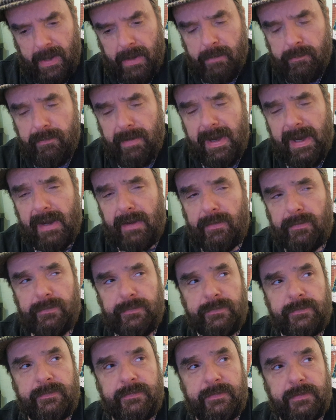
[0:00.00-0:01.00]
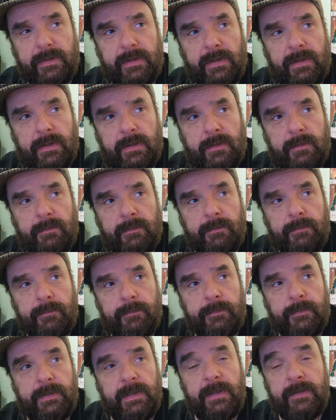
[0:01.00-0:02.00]
around
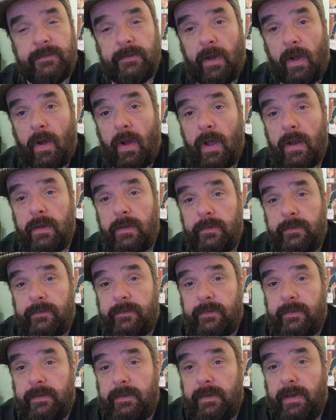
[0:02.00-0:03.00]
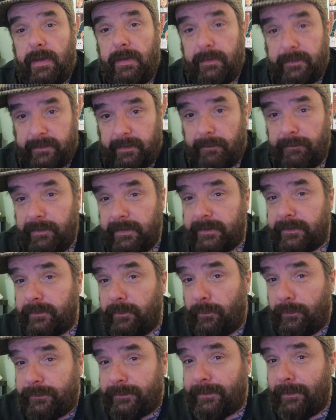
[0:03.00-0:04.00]
um, these islands, and and some of it's
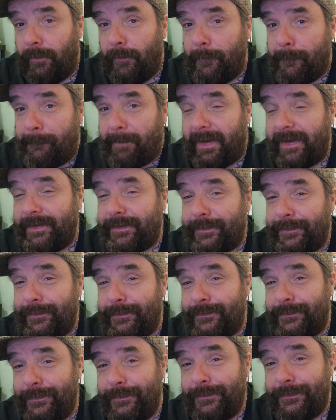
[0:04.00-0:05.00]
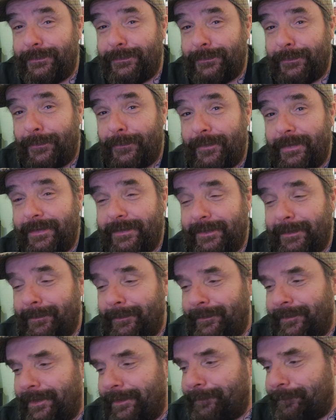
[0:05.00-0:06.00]
sort of, sort of based on true stories.
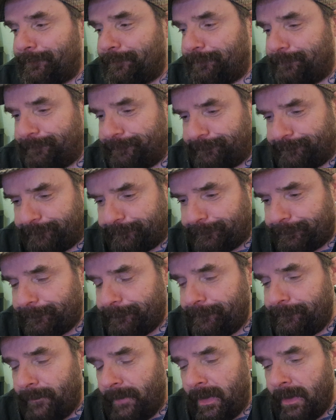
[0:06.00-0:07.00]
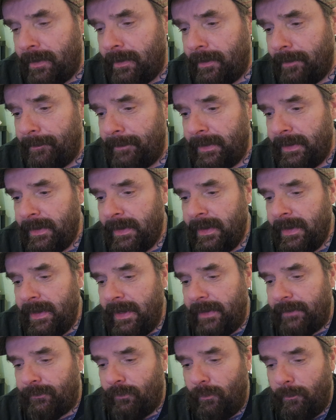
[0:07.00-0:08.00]
Some of it, um,
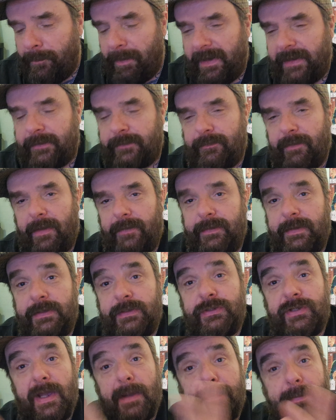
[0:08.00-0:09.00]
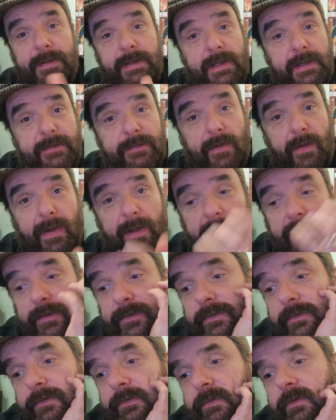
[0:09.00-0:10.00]
it's all based around these Japanese
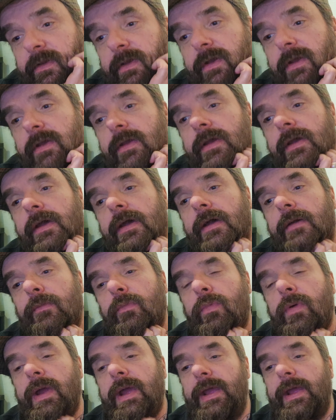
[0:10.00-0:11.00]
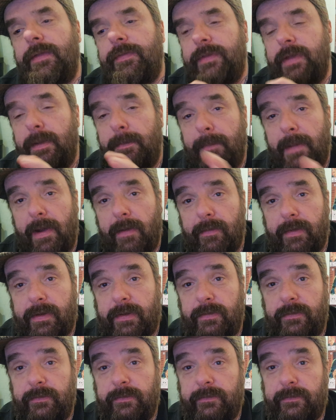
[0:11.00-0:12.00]
islands, um, where the
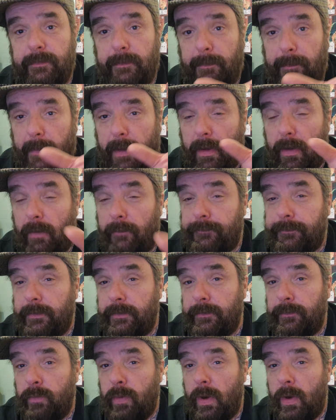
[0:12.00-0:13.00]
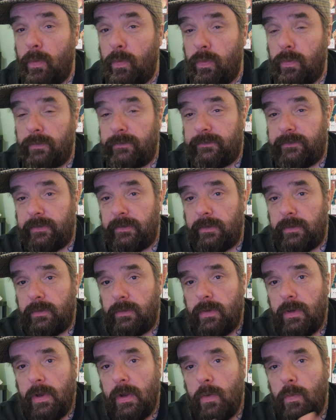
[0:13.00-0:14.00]
Americans after World War
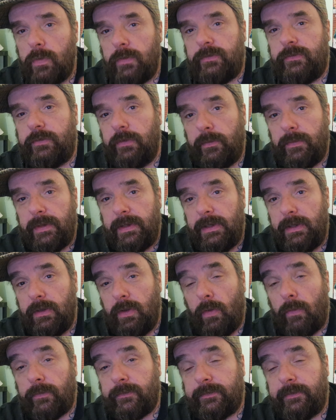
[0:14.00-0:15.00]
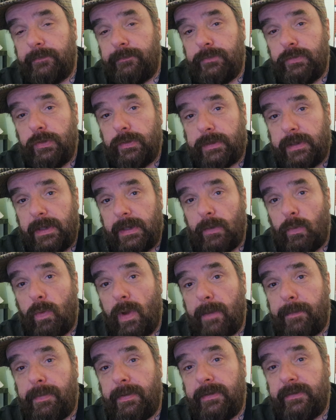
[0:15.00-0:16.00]
II were doing lots of nuclear
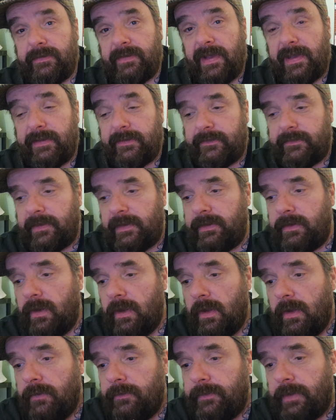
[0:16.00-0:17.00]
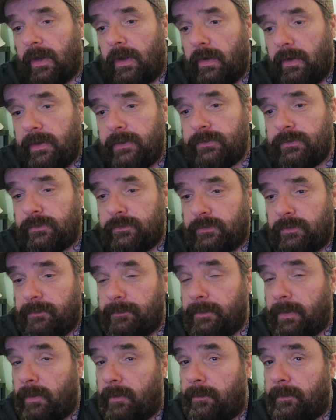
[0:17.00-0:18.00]
weapon tests and the
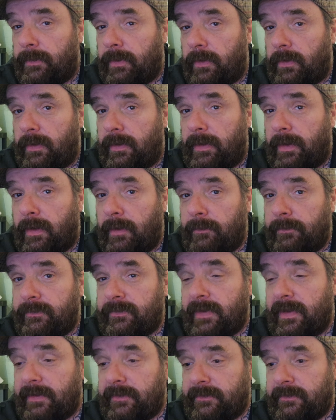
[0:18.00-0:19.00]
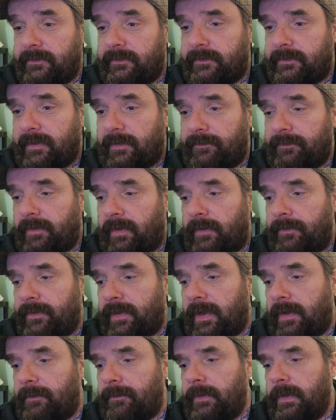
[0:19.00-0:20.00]
hydrogen bomb um, tests and stuff like
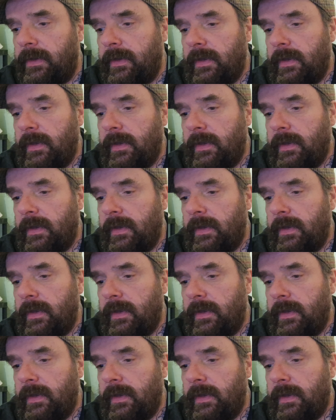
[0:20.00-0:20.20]
that.